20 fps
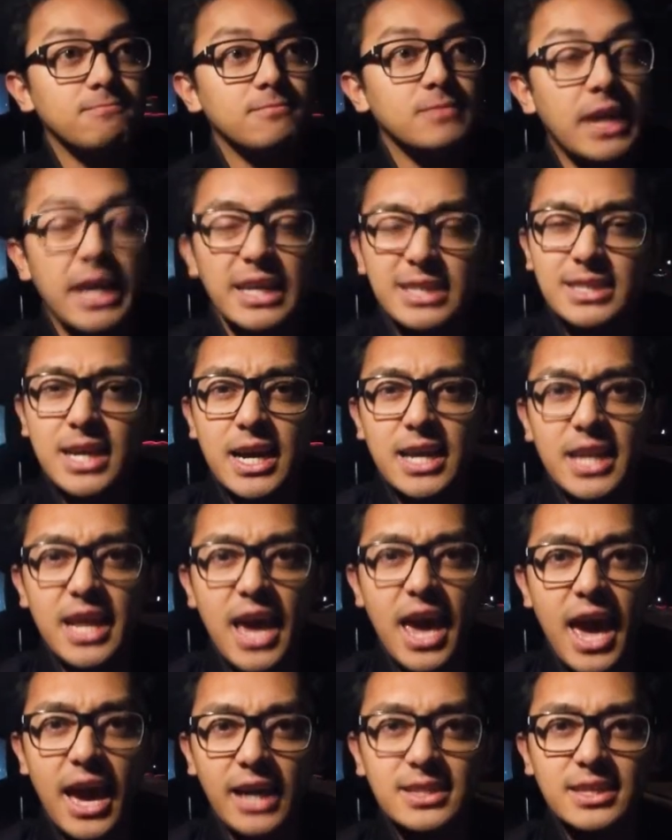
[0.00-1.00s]
Yeah, it's kind of
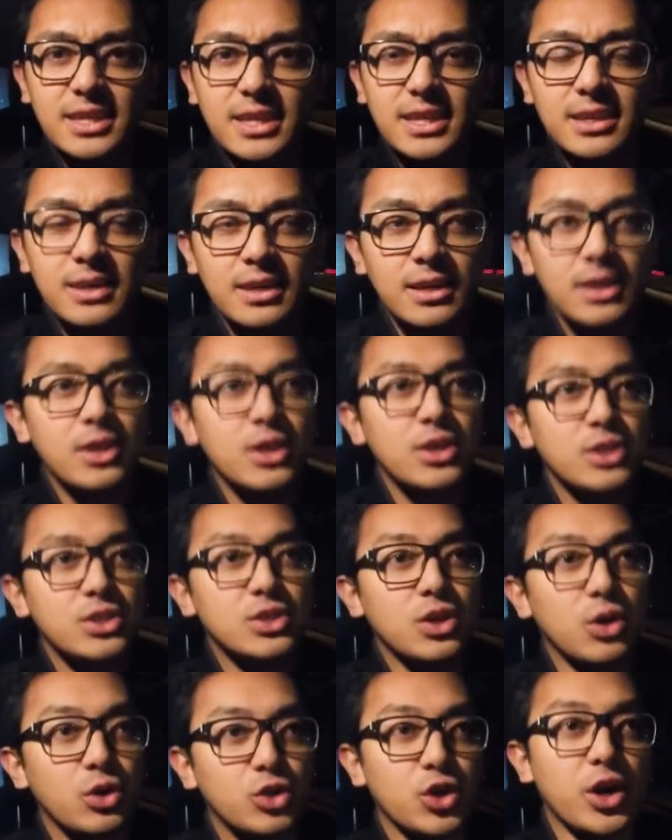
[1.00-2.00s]
hectic.
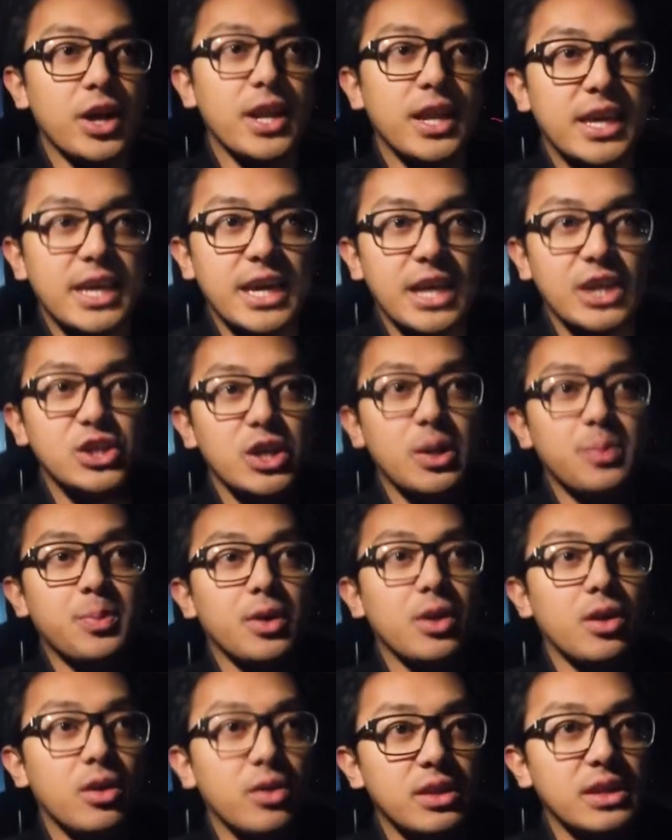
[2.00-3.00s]
So trying to catch up
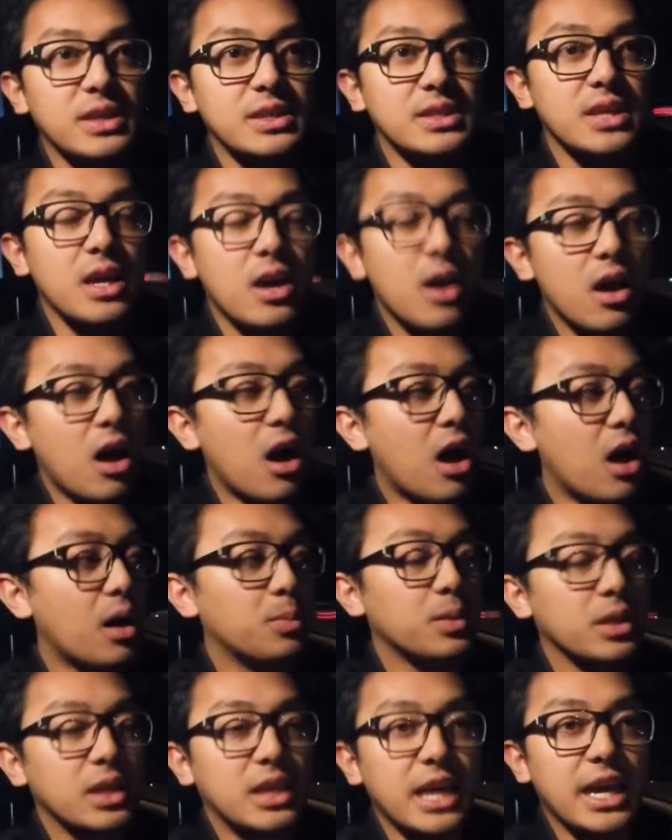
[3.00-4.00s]
on all these
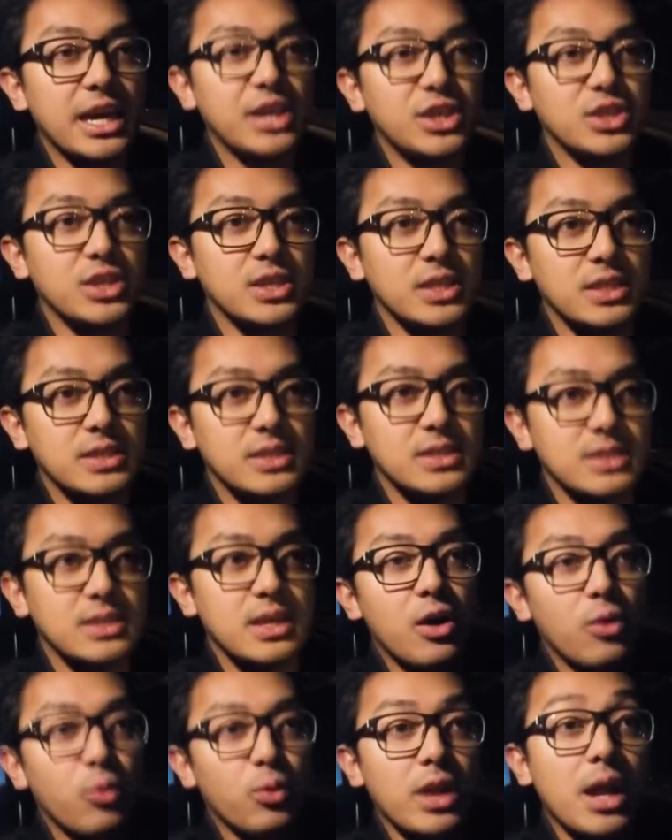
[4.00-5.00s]
obligations
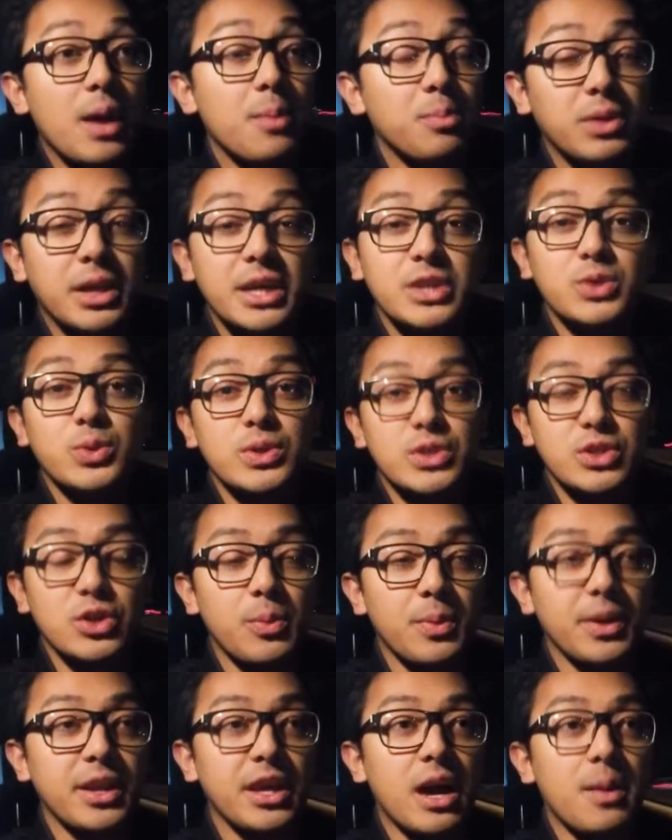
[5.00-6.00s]
when I'm blessed with so
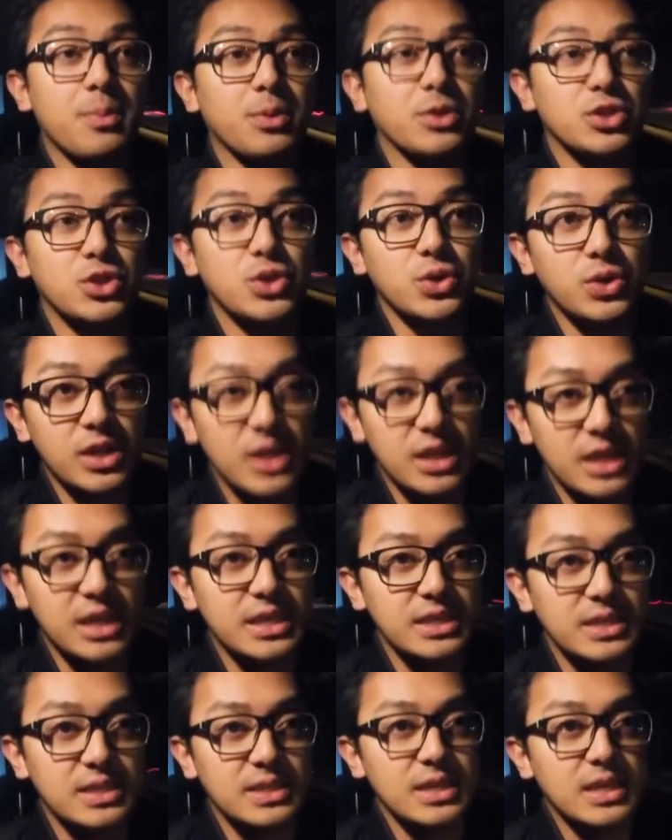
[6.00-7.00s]
many
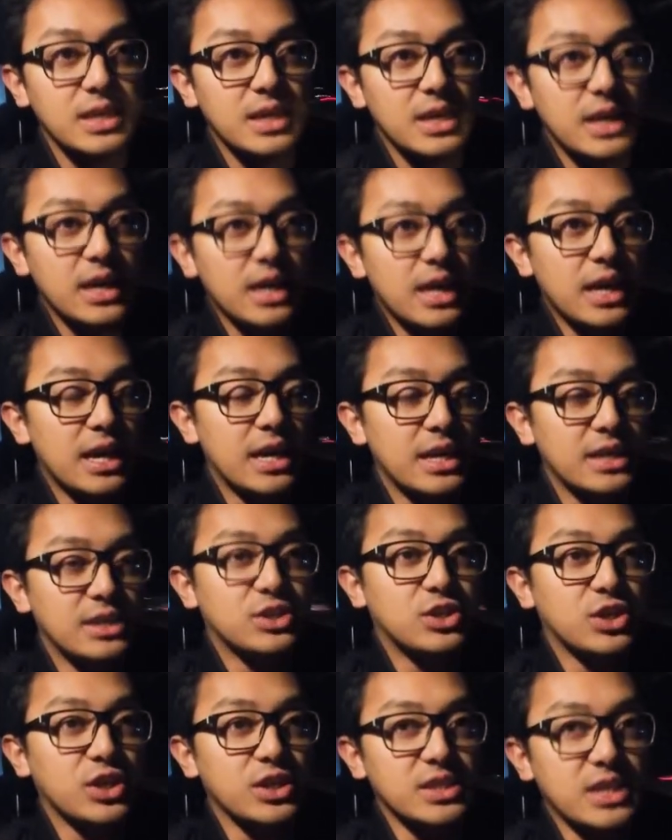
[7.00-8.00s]
opportunities is
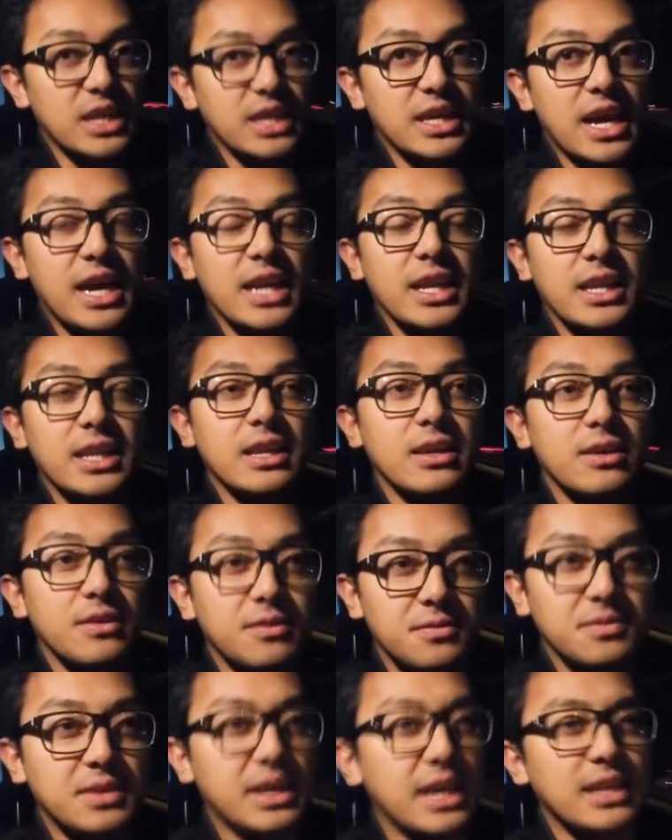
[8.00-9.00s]
just, it kind of
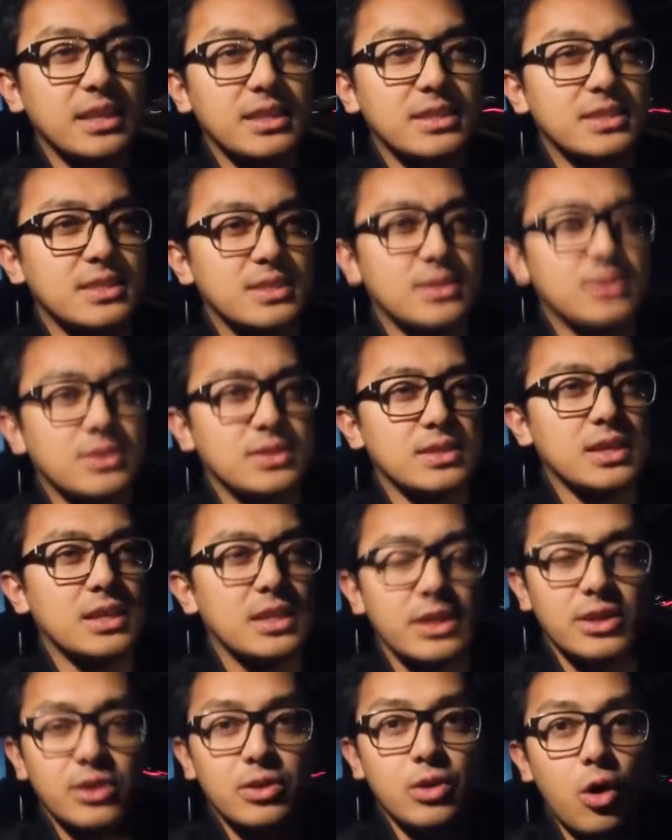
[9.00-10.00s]
gets a
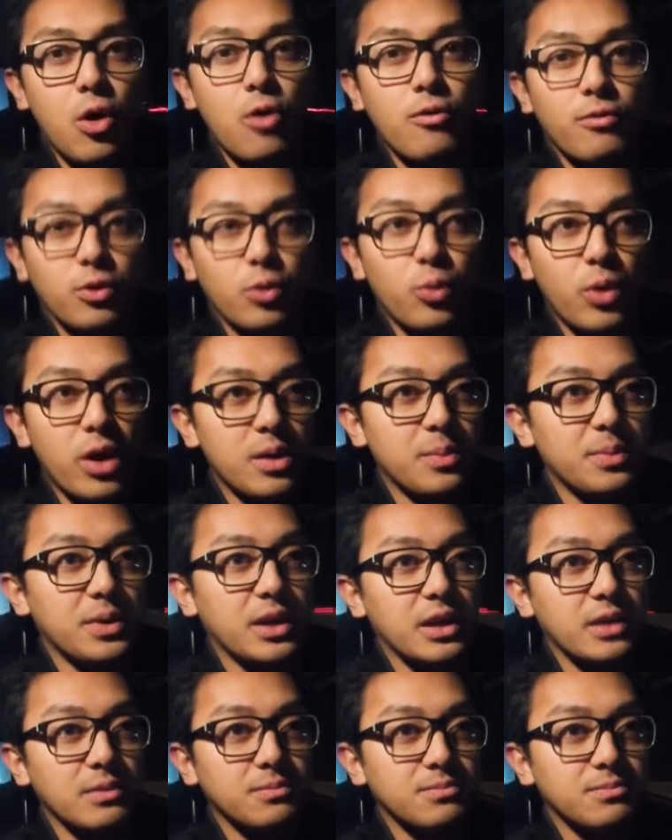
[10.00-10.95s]
little overwhelming.